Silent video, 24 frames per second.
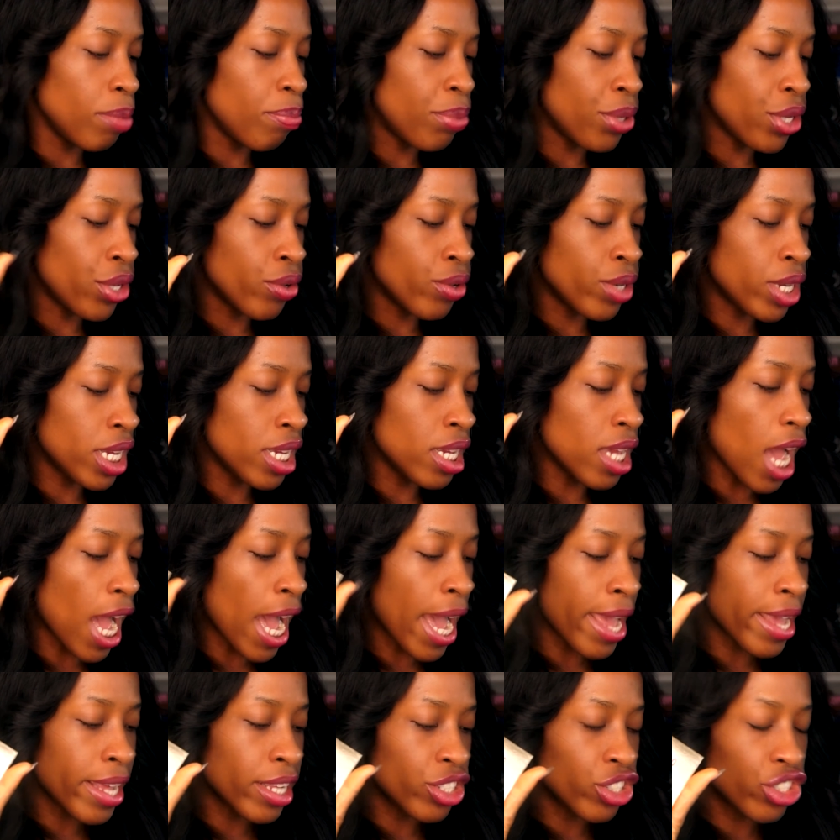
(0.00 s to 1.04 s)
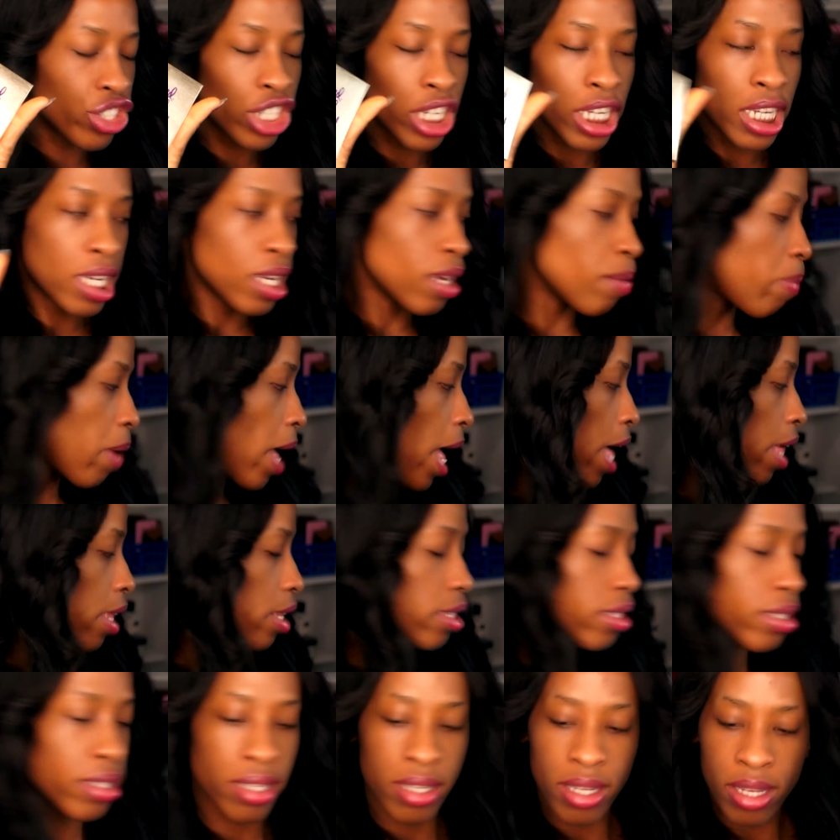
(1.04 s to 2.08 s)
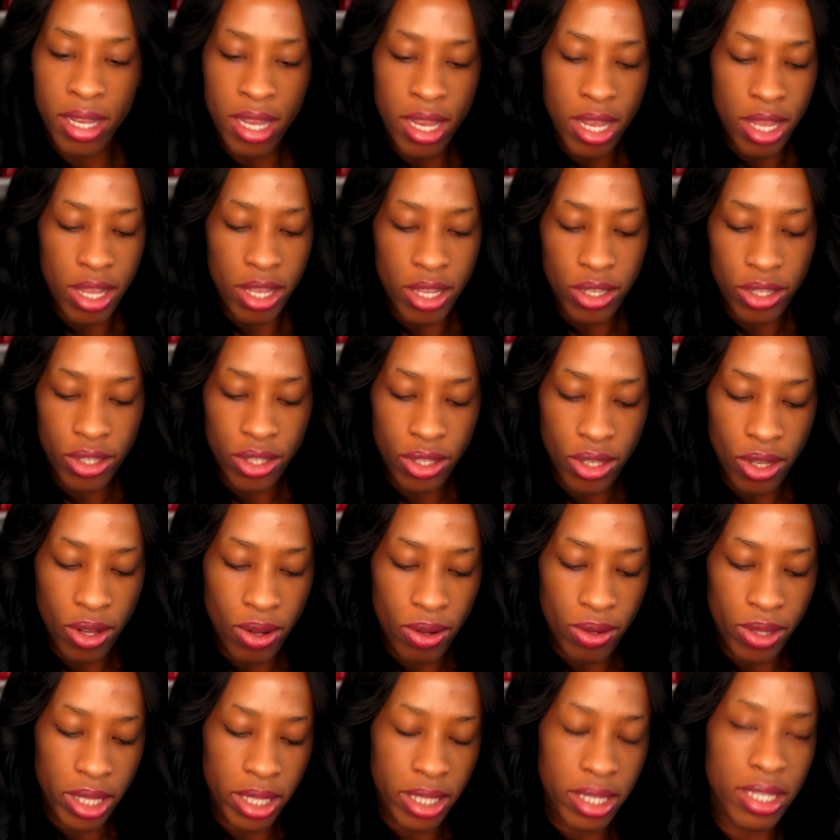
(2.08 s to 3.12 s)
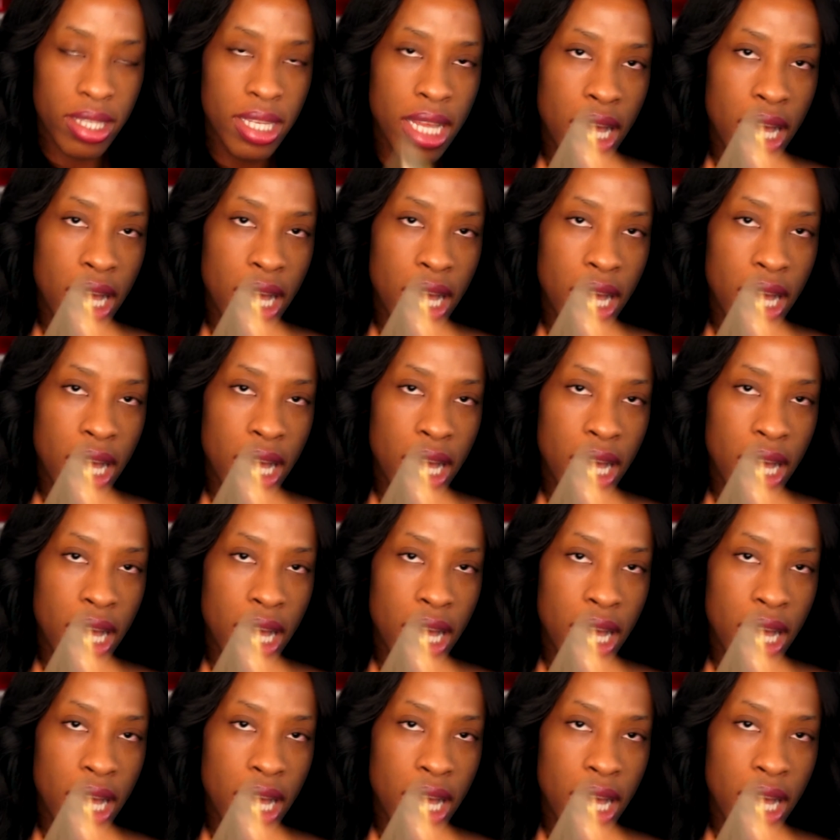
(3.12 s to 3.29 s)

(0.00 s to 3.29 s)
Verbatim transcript: Beauty Eye and Cheek Palette. So this is